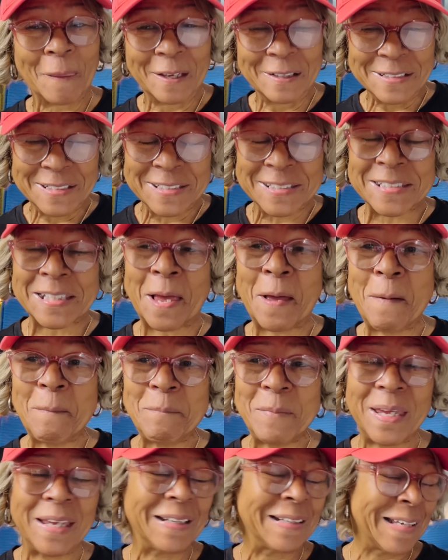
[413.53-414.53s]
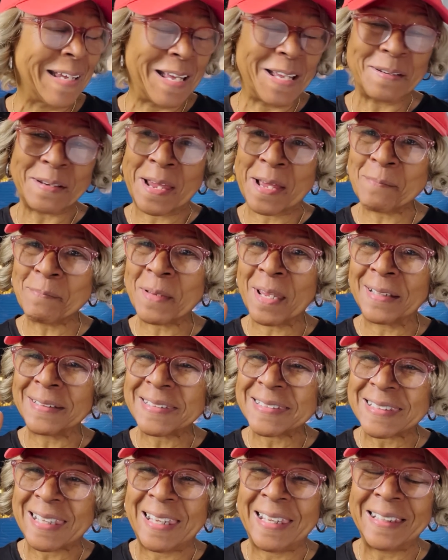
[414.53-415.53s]
Some men, now I'm not
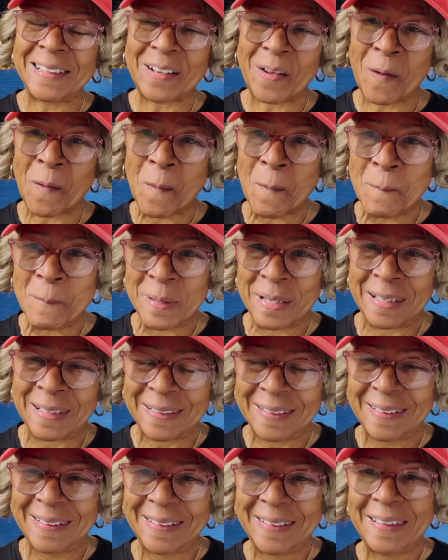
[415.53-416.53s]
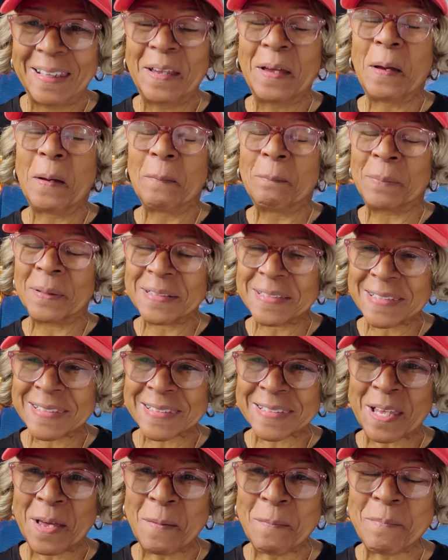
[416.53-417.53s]
saying all men, but
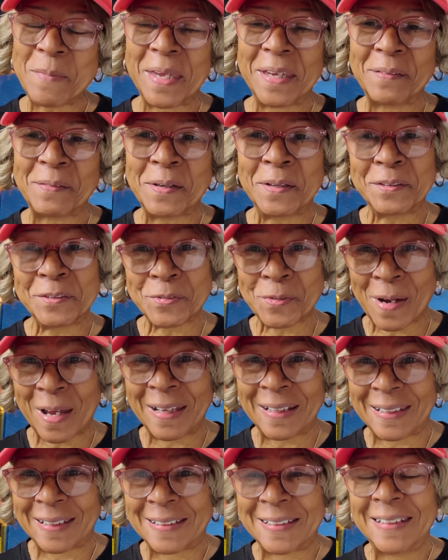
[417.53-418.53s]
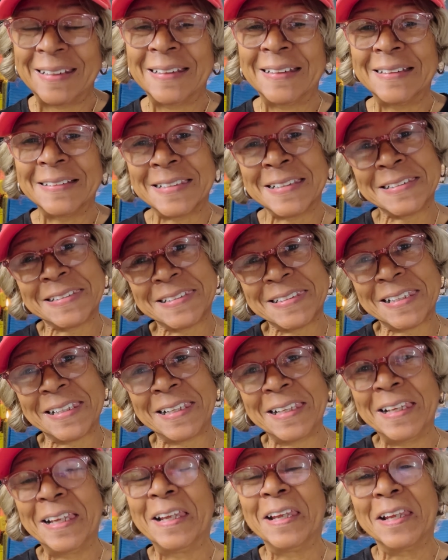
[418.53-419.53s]
some men will try that to
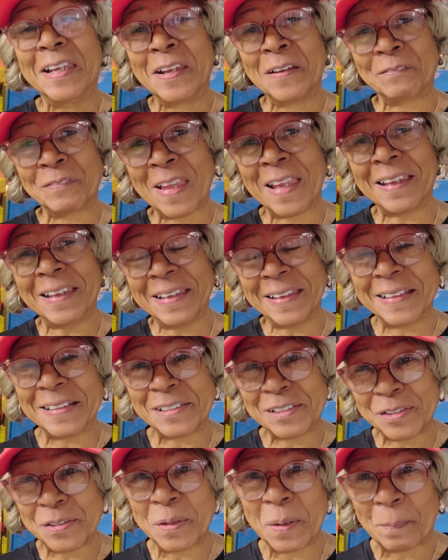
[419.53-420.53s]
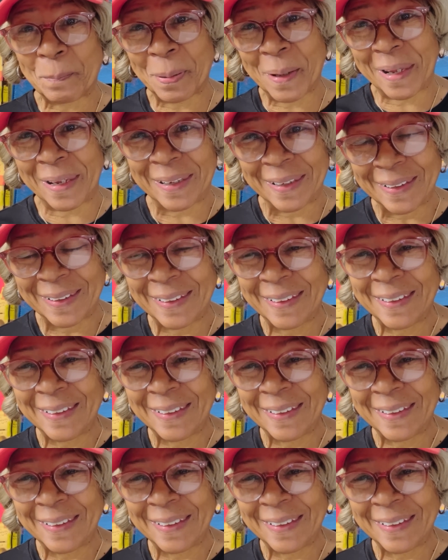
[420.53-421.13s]
see if they can get you to pay.